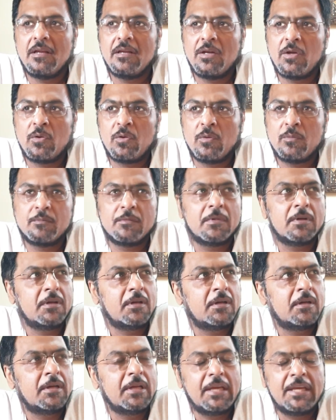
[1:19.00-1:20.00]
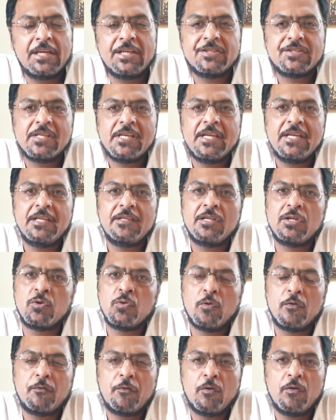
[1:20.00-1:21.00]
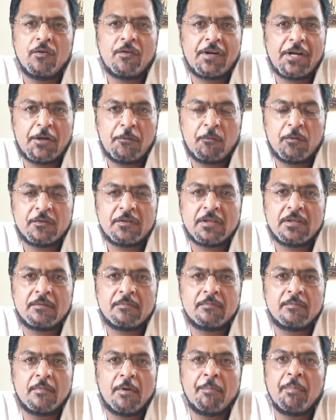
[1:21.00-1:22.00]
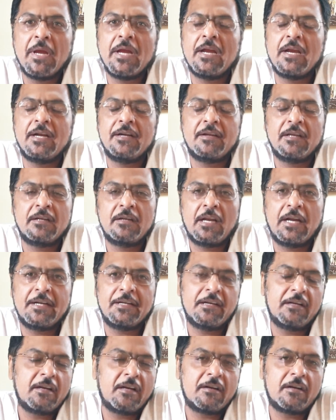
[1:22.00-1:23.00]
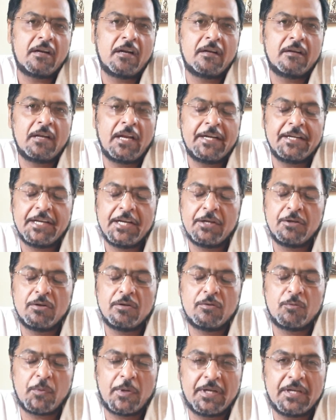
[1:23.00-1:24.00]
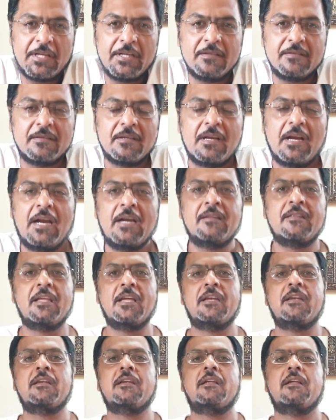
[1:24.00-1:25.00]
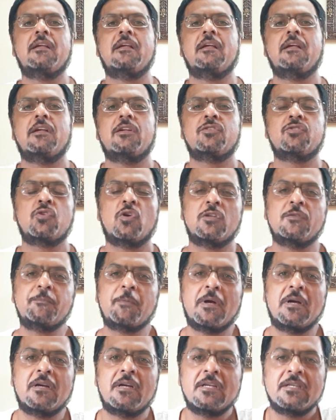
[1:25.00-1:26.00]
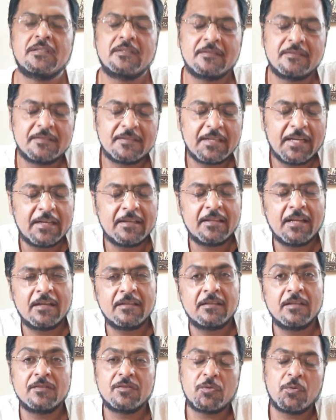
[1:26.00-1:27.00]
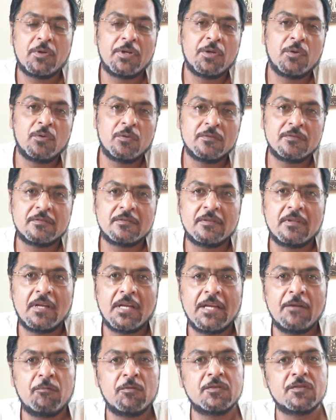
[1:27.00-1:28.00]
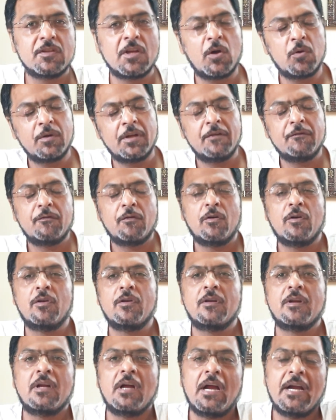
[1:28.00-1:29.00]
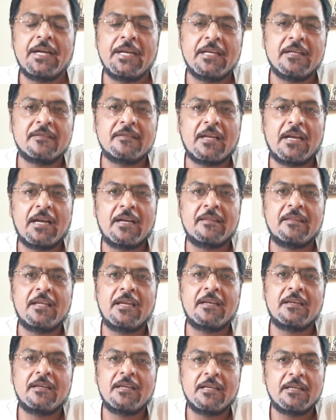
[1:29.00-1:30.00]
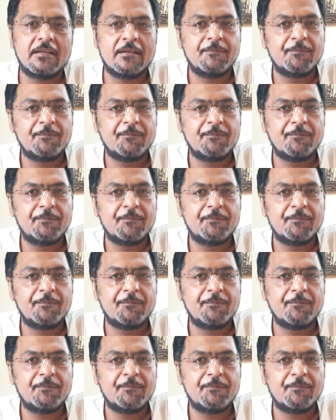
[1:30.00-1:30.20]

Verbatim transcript: now uh, initially the Fold red was a big hit in 1920s and then george parker said that the story goes he was scouting for ideas and then